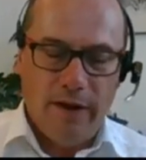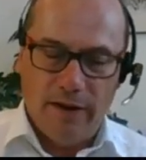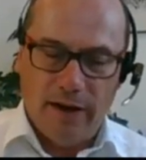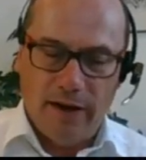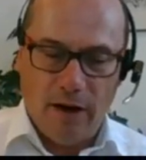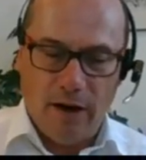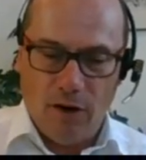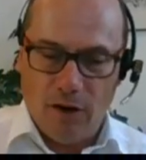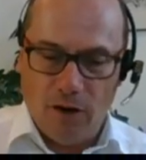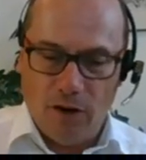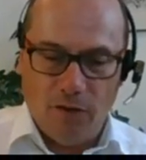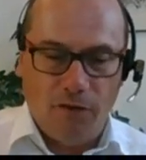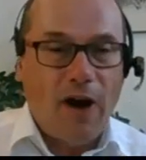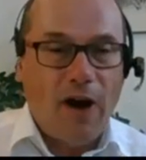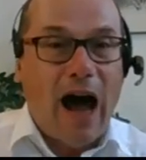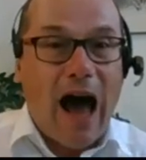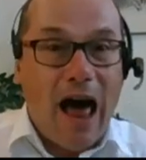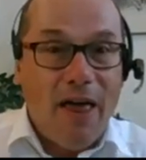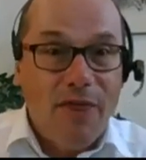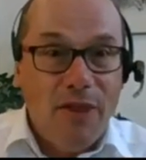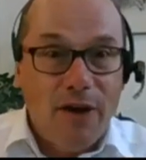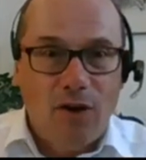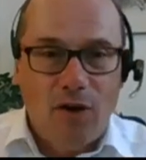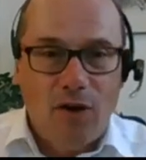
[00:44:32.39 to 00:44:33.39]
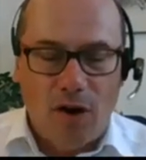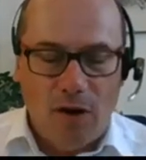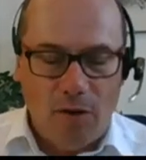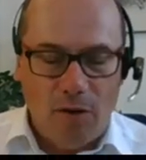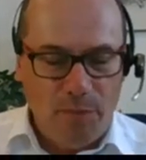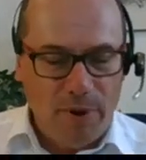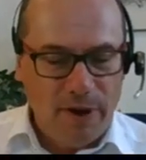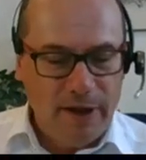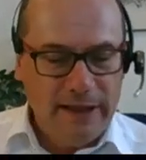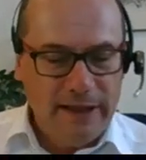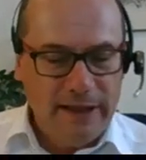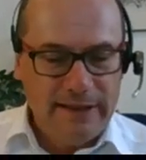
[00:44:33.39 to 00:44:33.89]
There are a lot of other
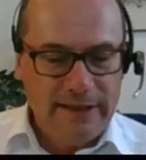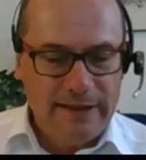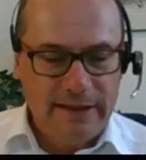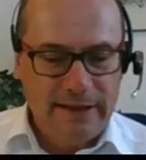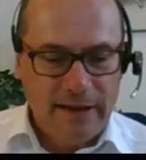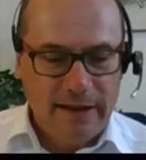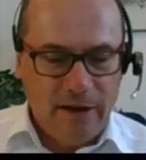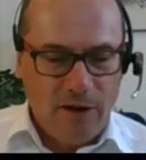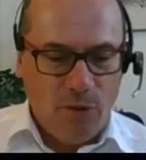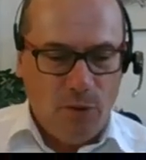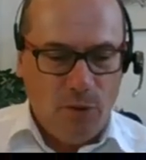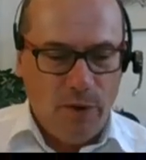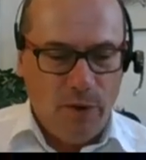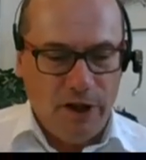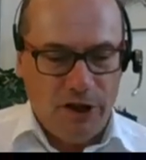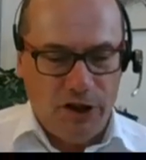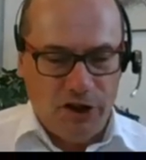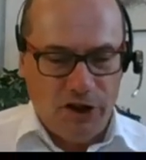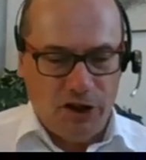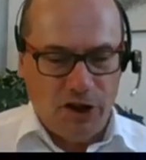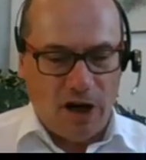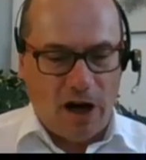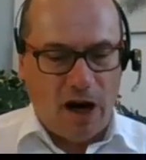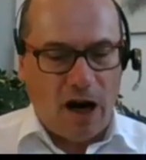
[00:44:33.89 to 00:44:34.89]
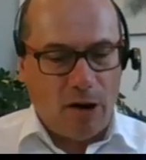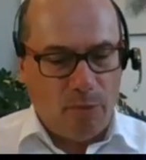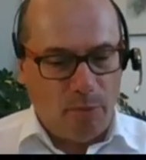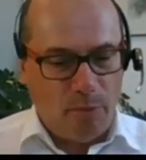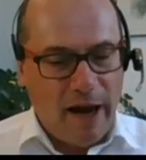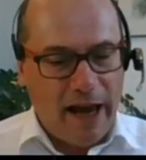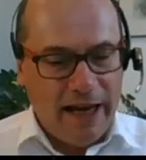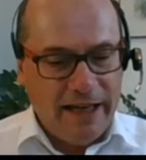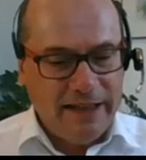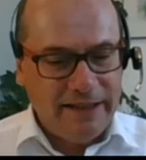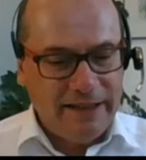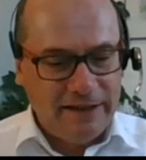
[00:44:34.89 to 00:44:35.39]
companies which are
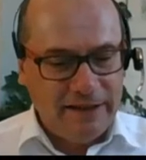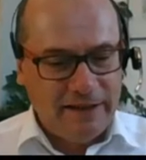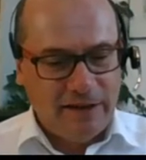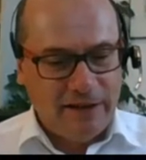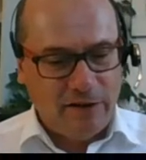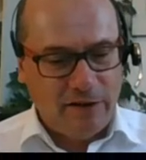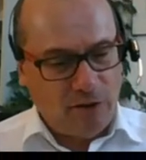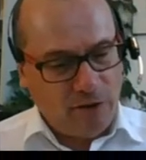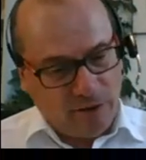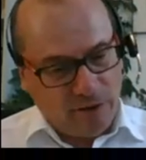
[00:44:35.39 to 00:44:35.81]
based